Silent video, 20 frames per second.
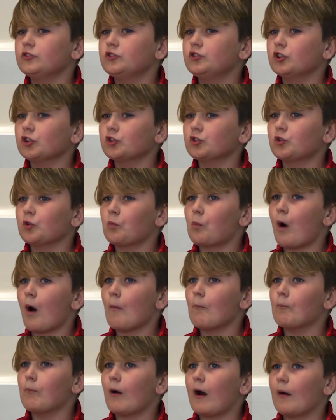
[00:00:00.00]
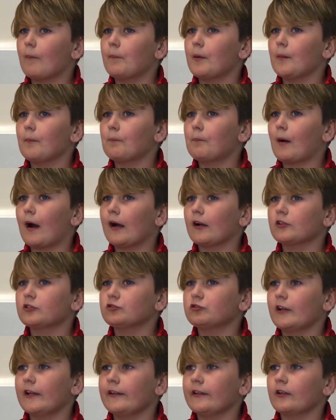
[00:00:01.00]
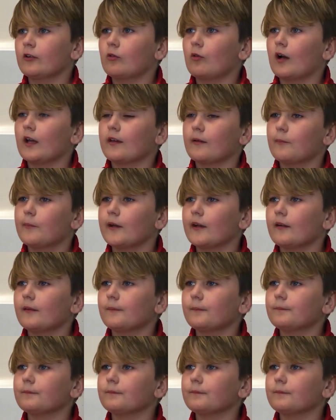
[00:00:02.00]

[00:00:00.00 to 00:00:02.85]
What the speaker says: Just the one, but I've been back training quite a bit.